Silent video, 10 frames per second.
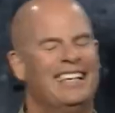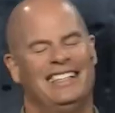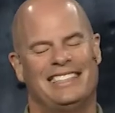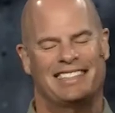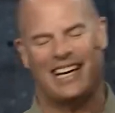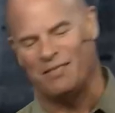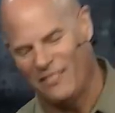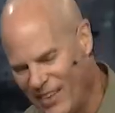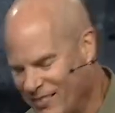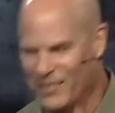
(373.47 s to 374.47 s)
This is like my
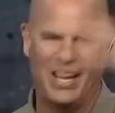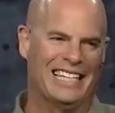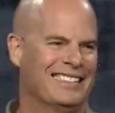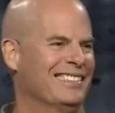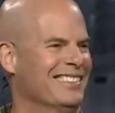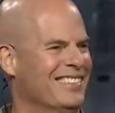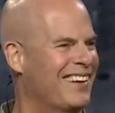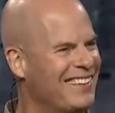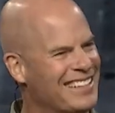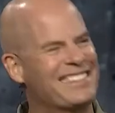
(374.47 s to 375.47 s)
favorite passage.
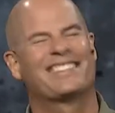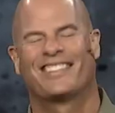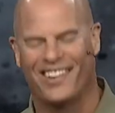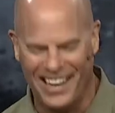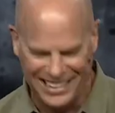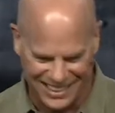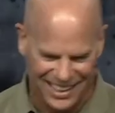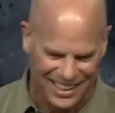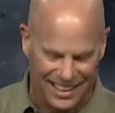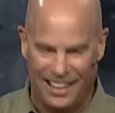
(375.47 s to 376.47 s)
Okay, this is great.
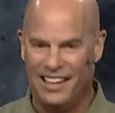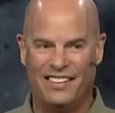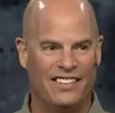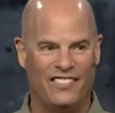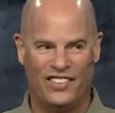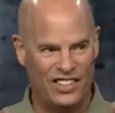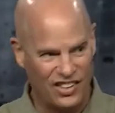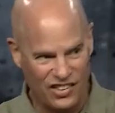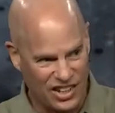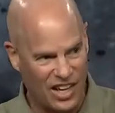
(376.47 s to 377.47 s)
Uh, if you
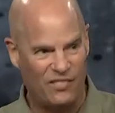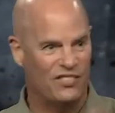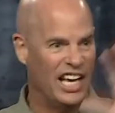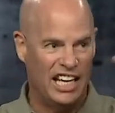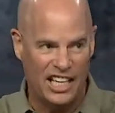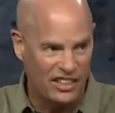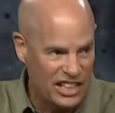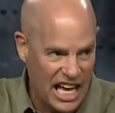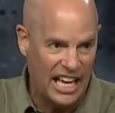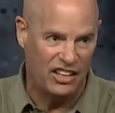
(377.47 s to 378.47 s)
don't come any other
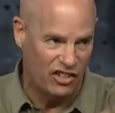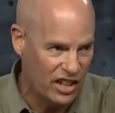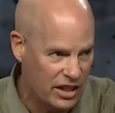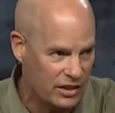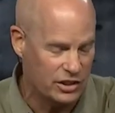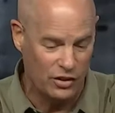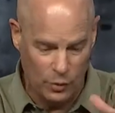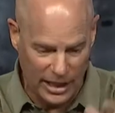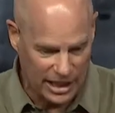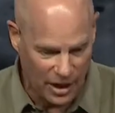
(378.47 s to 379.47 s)
day, you're here. So,
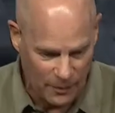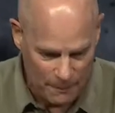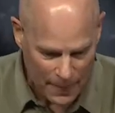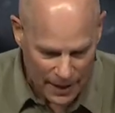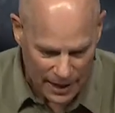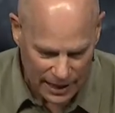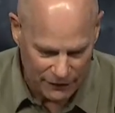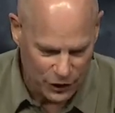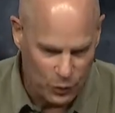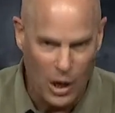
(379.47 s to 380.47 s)
way to go. And
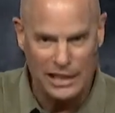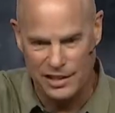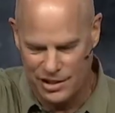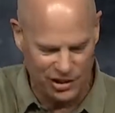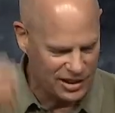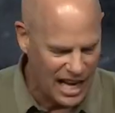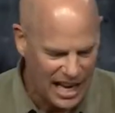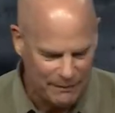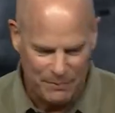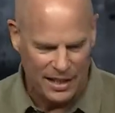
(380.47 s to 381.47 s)
if you're watching this
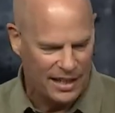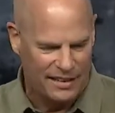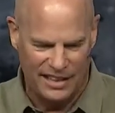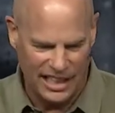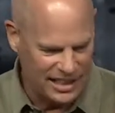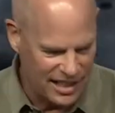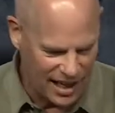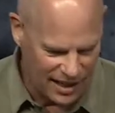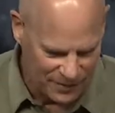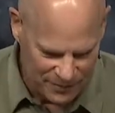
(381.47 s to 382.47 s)
online, then
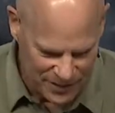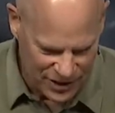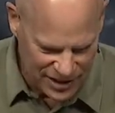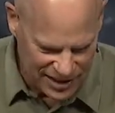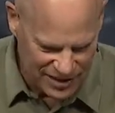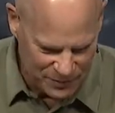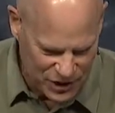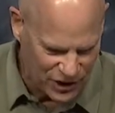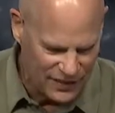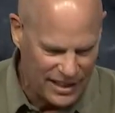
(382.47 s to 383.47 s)
um, you can
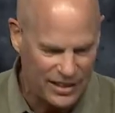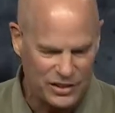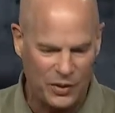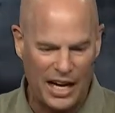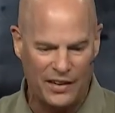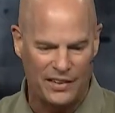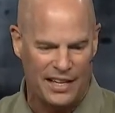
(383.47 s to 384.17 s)
turn there as well.